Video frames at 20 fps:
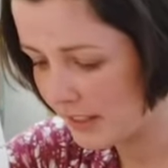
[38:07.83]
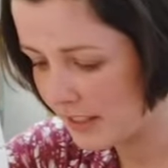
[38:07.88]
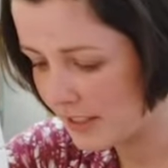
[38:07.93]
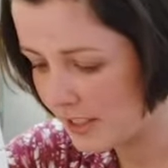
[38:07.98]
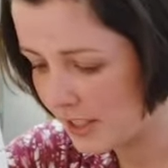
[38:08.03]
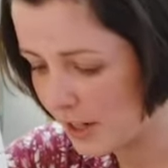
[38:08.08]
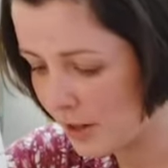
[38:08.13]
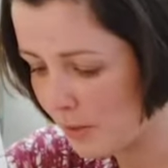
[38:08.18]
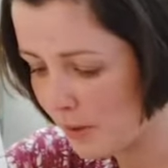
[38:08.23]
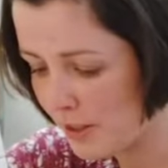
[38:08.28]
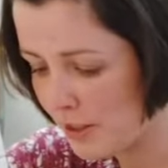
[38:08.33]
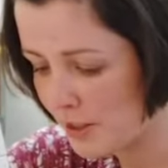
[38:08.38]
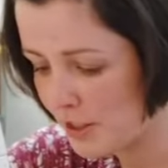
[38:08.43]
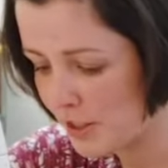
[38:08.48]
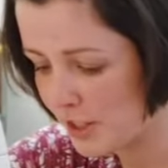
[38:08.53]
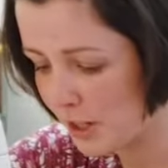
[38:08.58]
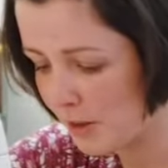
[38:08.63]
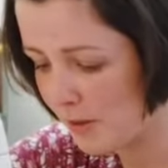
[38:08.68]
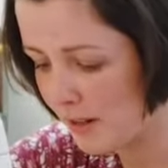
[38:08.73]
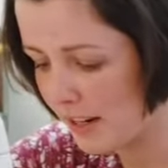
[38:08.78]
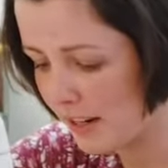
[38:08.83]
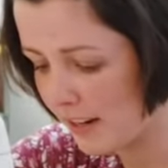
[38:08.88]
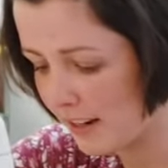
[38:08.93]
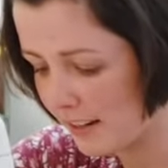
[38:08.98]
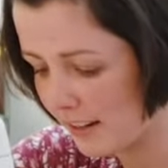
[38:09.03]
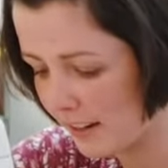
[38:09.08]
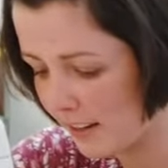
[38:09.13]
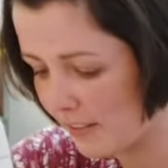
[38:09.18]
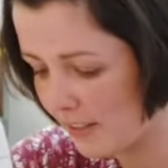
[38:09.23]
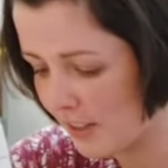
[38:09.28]
So when you're
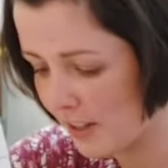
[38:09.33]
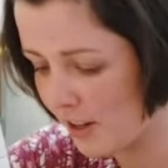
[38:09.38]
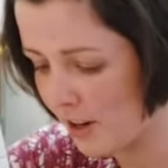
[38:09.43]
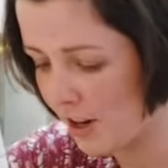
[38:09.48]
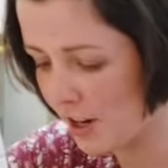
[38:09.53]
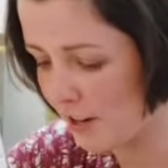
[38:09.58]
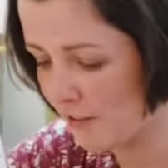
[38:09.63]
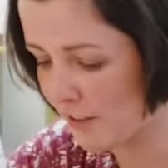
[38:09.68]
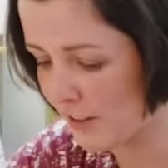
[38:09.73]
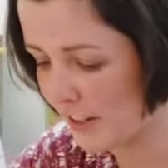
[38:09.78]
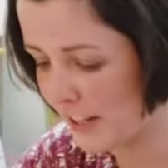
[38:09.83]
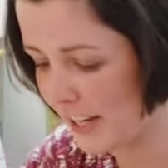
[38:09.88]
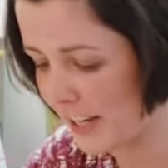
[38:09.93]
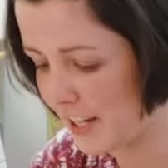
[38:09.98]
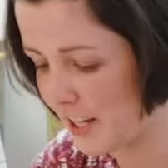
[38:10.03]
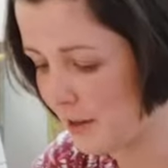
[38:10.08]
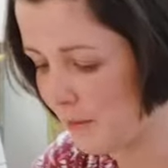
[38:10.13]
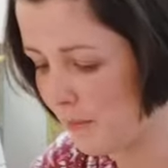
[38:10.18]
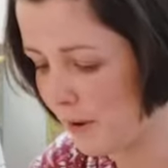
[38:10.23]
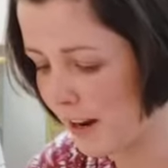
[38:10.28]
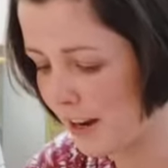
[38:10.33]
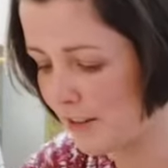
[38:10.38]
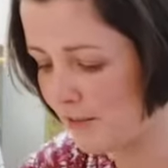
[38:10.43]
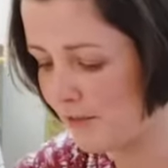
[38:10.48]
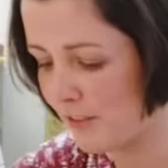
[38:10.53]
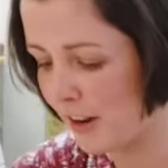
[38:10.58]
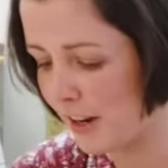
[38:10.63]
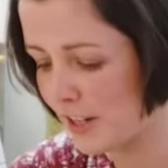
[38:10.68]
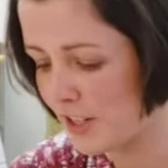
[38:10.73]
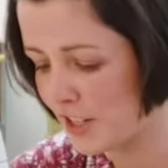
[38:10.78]
sewing the collar on here, you might
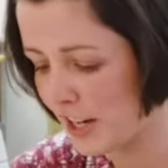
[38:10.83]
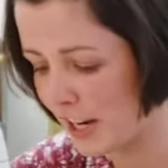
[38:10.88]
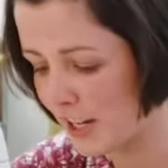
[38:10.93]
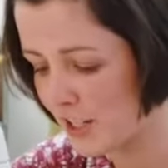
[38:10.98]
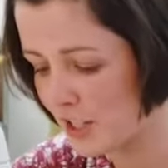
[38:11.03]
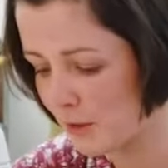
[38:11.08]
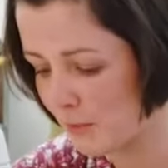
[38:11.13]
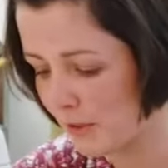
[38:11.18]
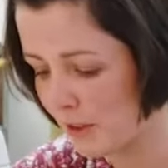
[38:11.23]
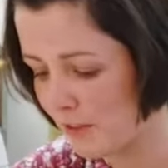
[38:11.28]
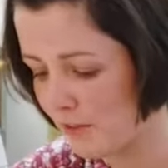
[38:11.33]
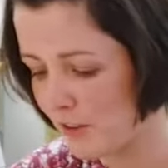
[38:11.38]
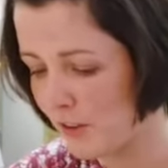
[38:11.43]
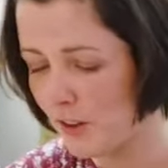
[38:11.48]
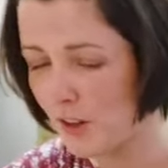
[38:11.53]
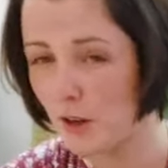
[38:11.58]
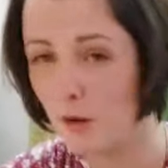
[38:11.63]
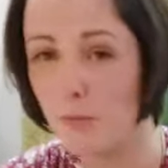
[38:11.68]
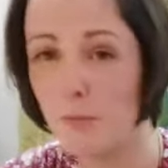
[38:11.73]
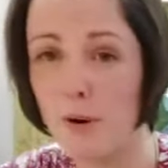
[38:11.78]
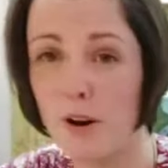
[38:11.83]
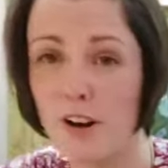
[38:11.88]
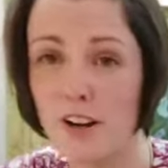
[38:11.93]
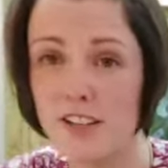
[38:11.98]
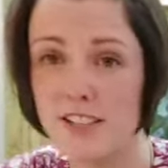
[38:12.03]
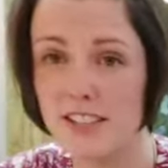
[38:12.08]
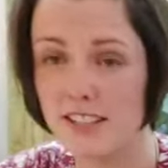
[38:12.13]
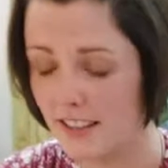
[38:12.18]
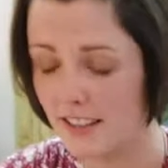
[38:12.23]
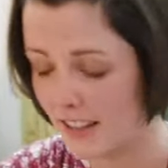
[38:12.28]
find you end up with a few little
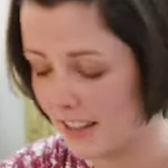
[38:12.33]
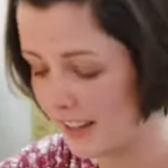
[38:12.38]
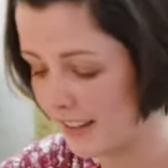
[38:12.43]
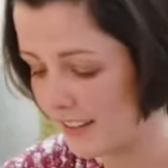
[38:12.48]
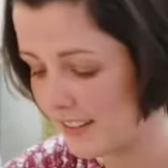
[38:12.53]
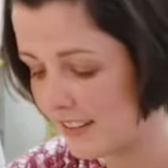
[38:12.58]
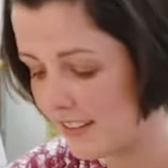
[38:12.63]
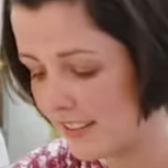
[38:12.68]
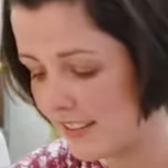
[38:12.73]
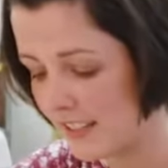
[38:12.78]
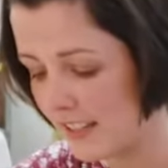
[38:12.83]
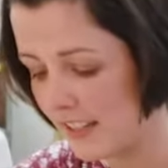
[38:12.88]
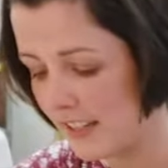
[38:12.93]
puckers and things.